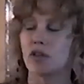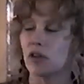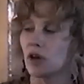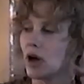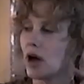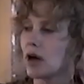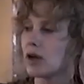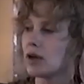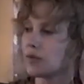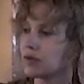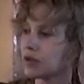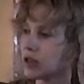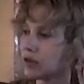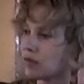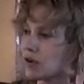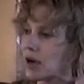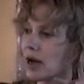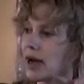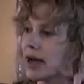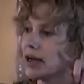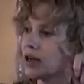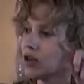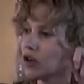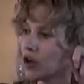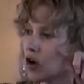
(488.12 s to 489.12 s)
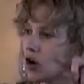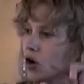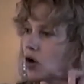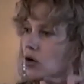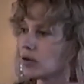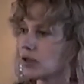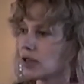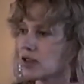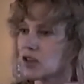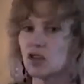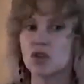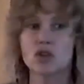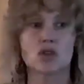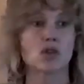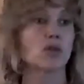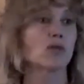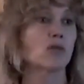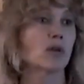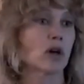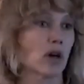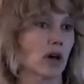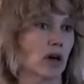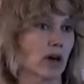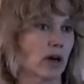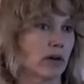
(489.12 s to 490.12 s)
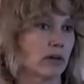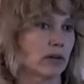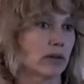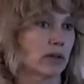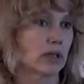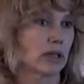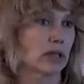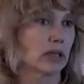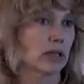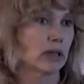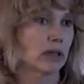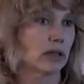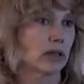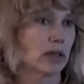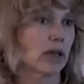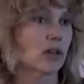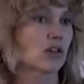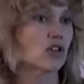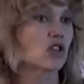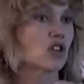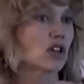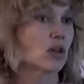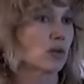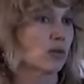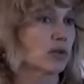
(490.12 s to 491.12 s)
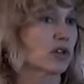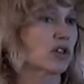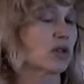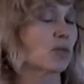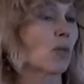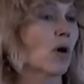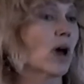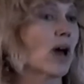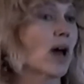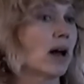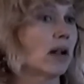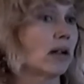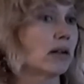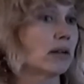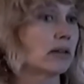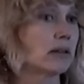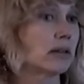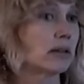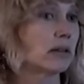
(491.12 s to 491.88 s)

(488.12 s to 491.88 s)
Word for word: thought of divine wholeness to her and she was well.